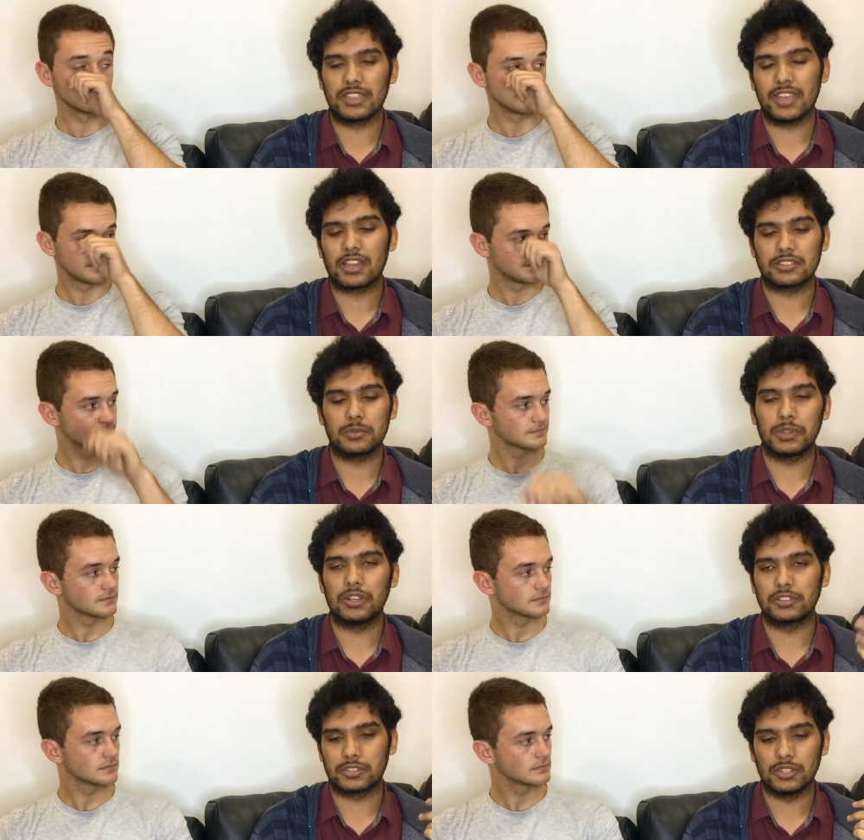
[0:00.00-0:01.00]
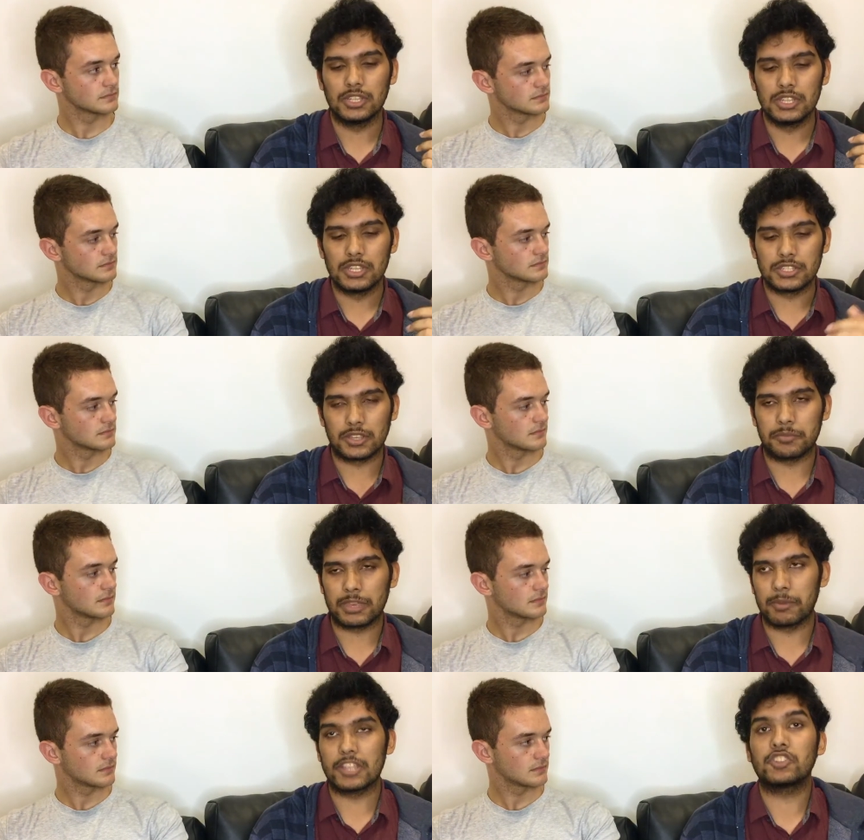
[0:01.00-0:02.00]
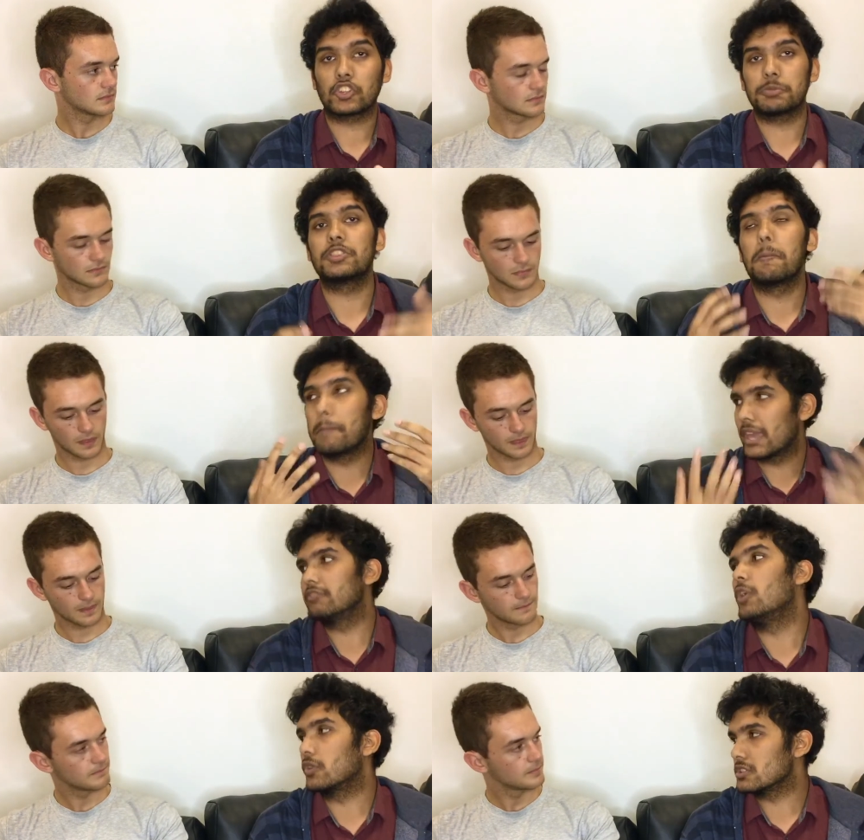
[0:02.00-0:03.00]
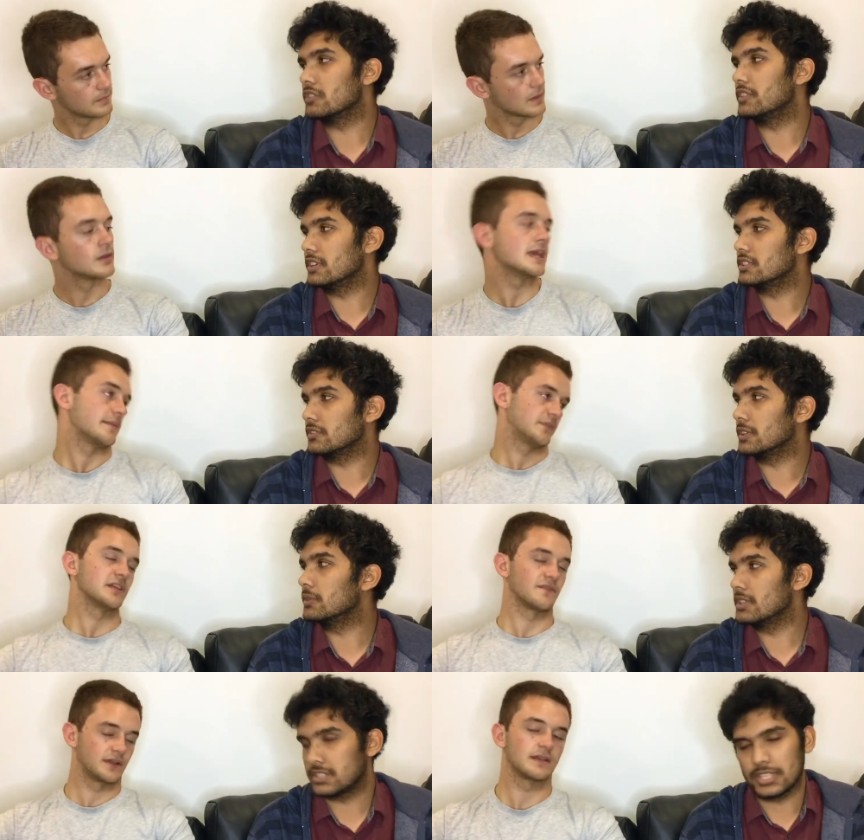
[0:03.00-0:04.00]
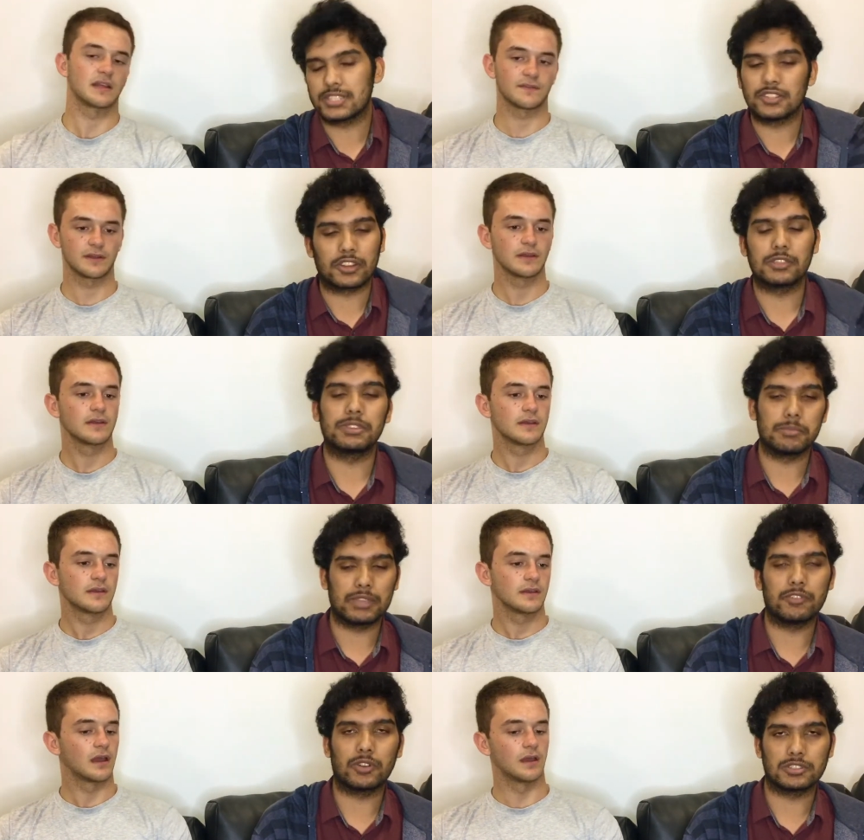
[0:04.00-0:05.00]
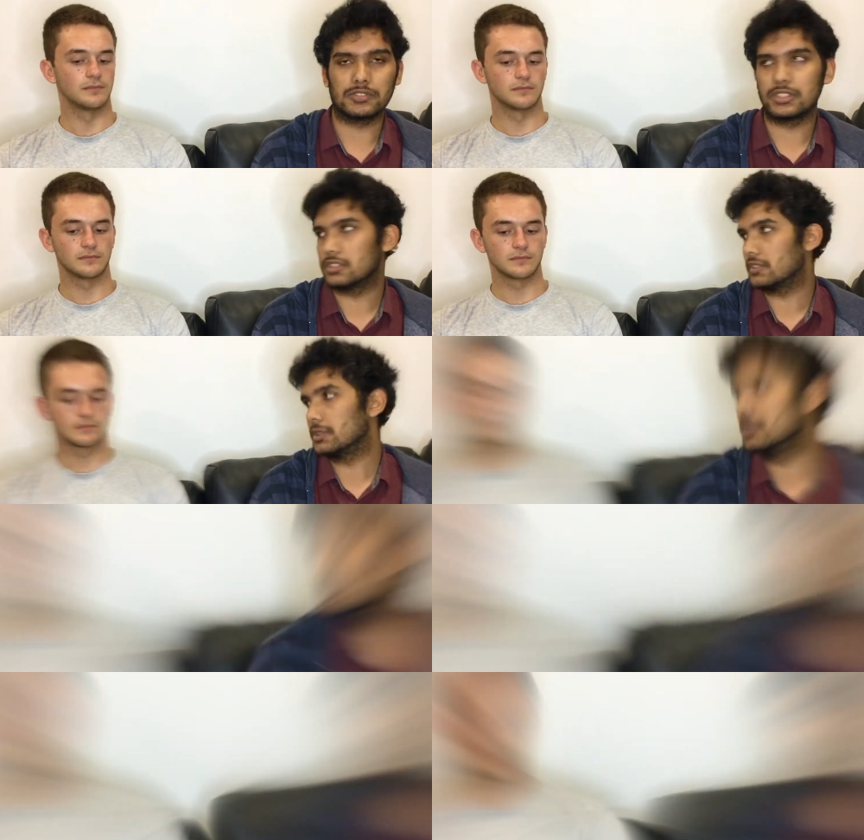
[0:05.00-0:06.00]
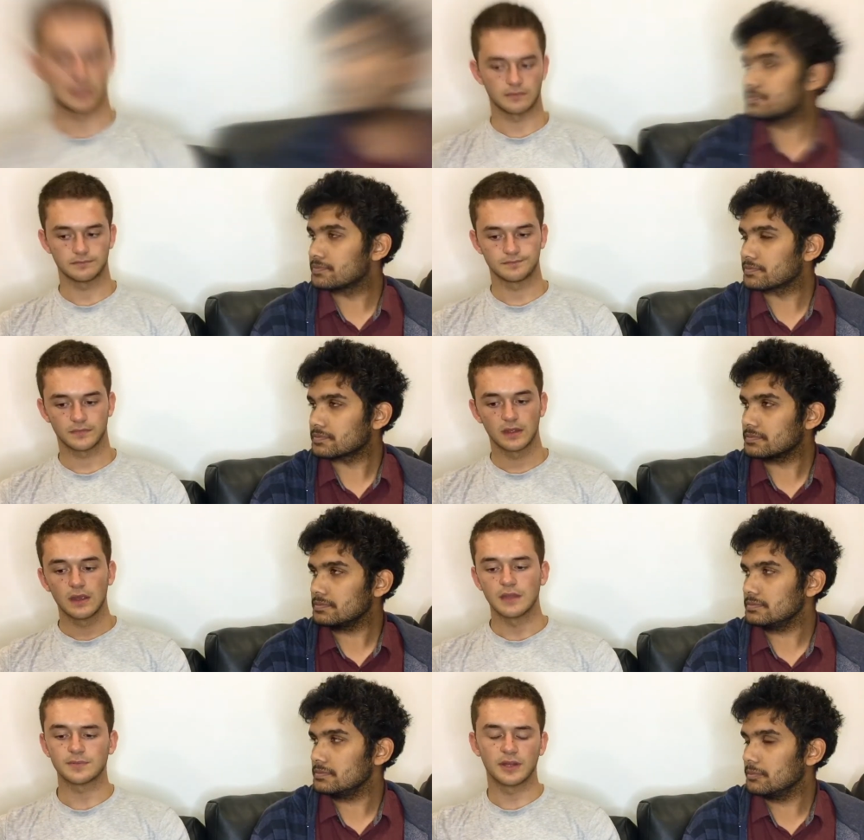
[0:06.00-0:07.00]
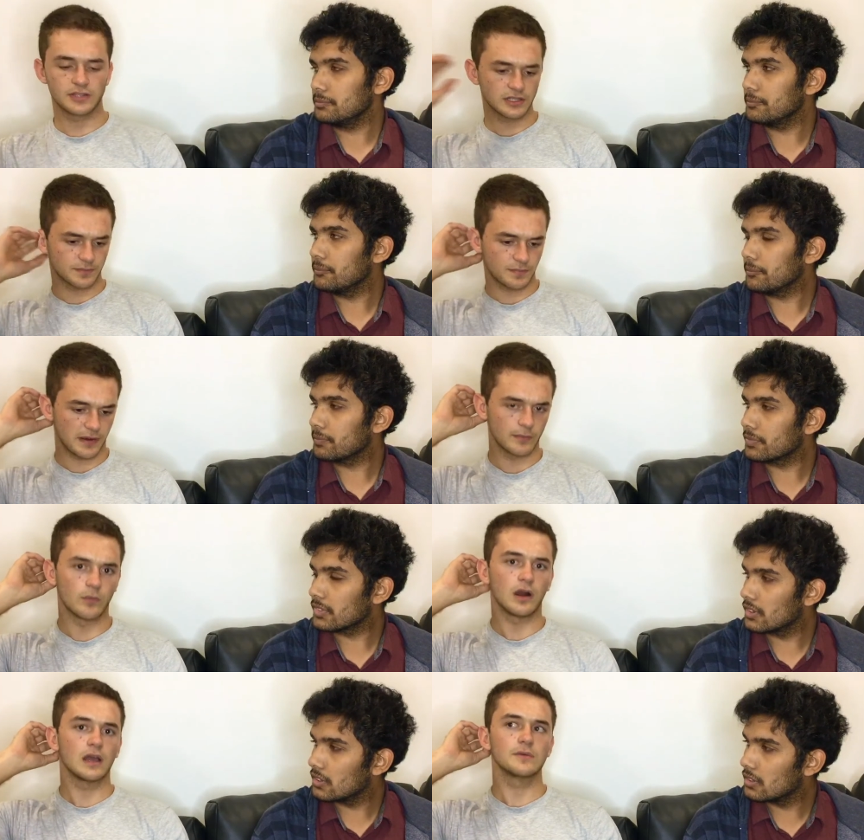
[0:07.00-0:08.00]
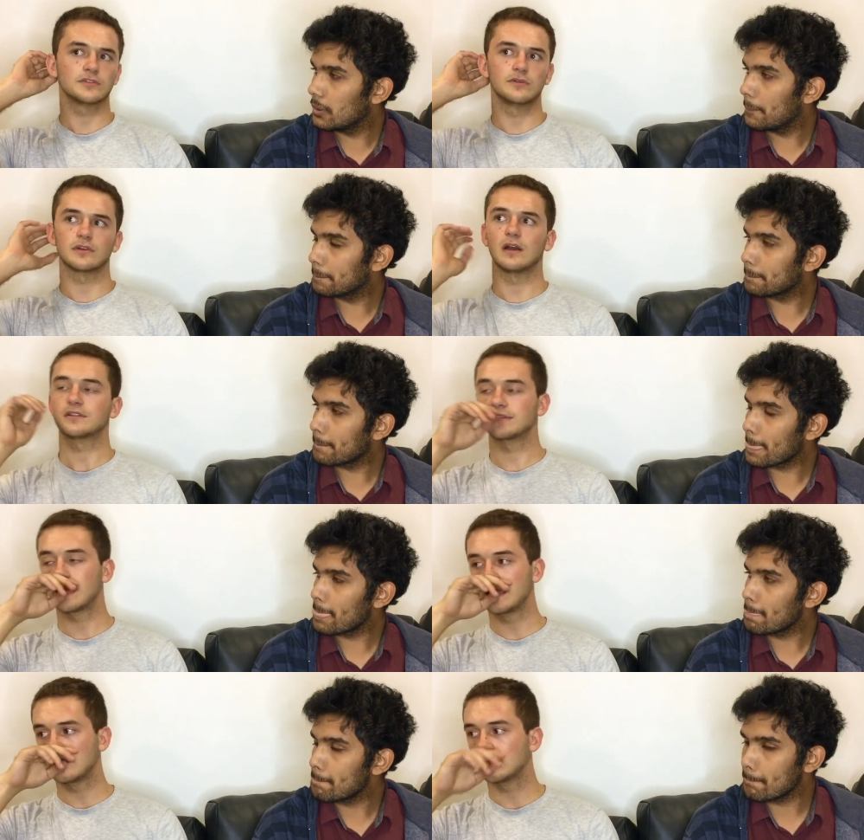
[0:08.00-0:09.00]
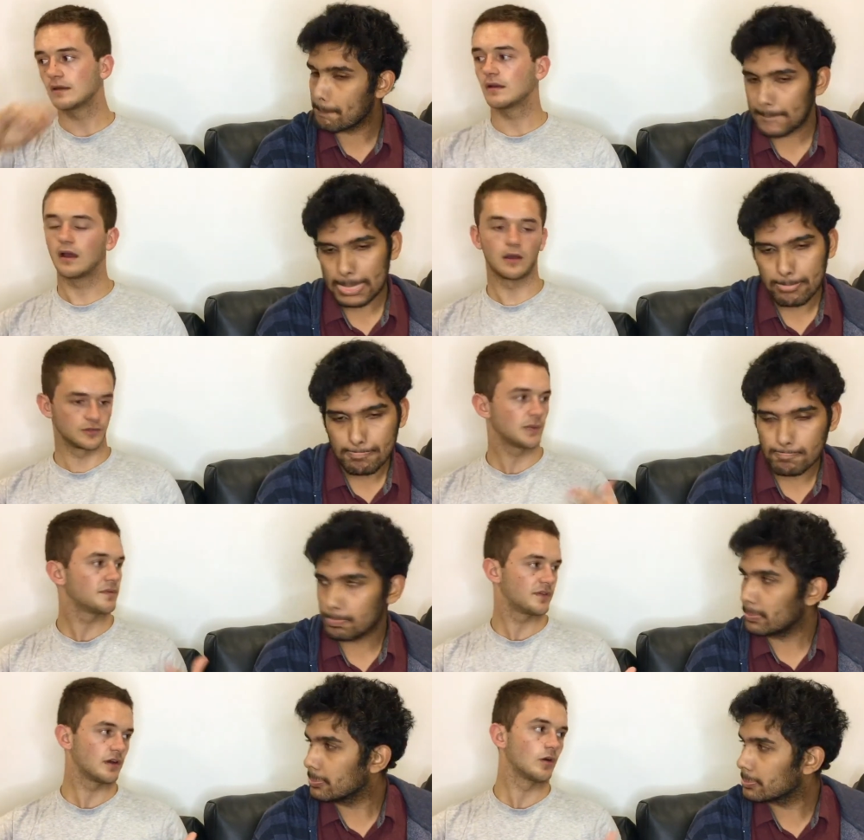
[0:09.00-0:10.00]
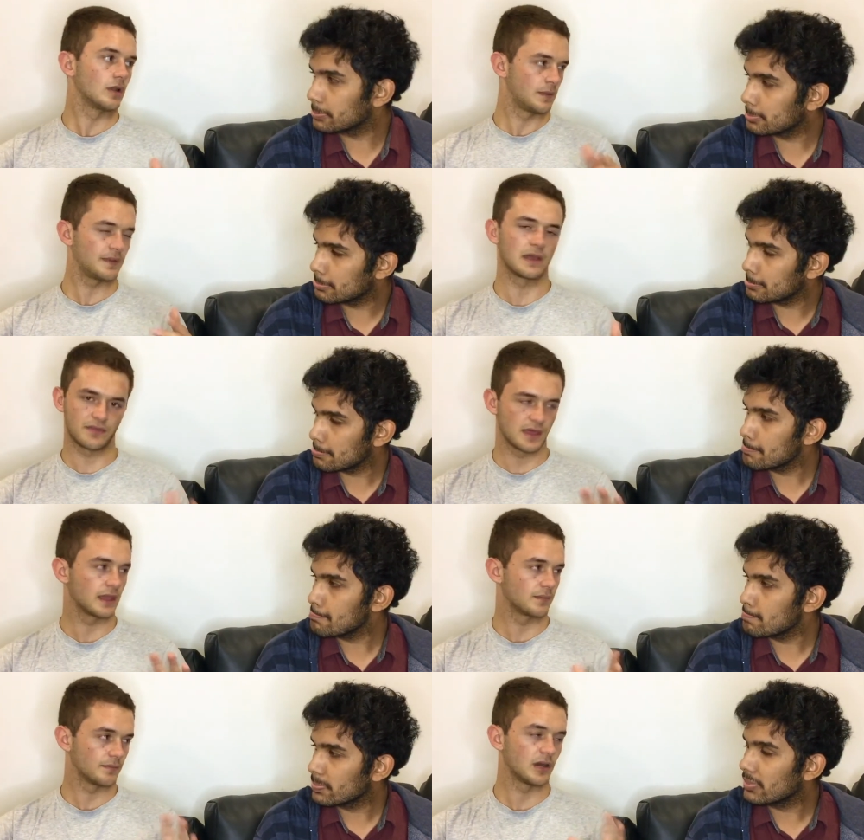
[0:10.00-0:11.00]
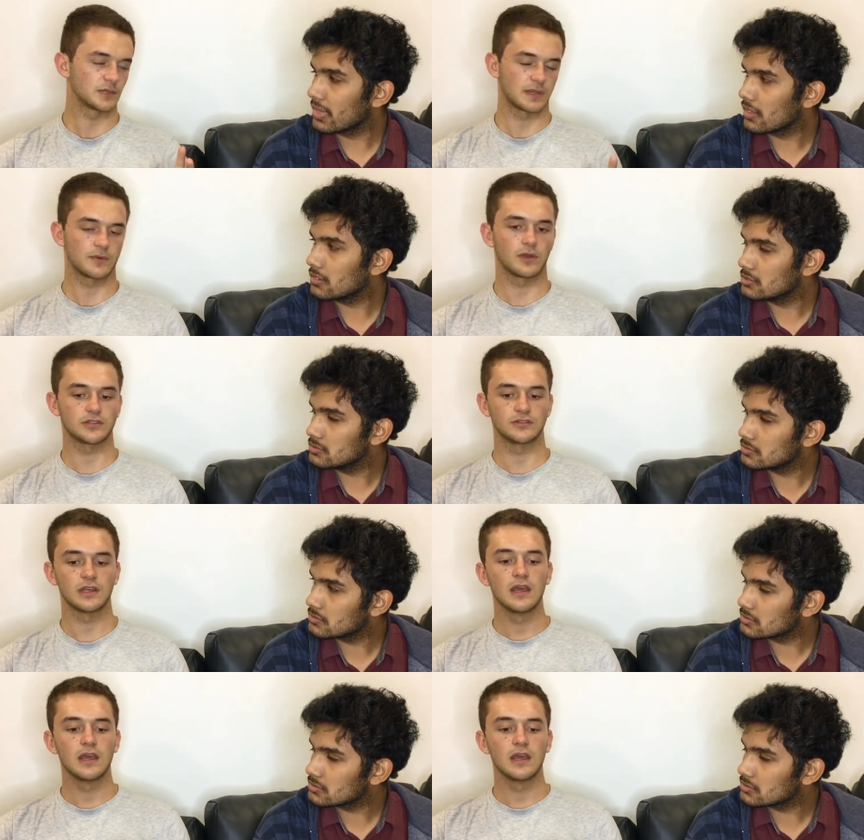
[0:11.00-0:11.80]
Speaker 1: actually will ask you something. But it's not going to be the main focus of the interview. Yeah, definitely. It's, it's definitely. not going to be the main focus um, of the um, interview.
Speaker 2: Yeah. In terms of pairing, what I would do, I'd say on top of the whole Olympiad thing and past paper questions,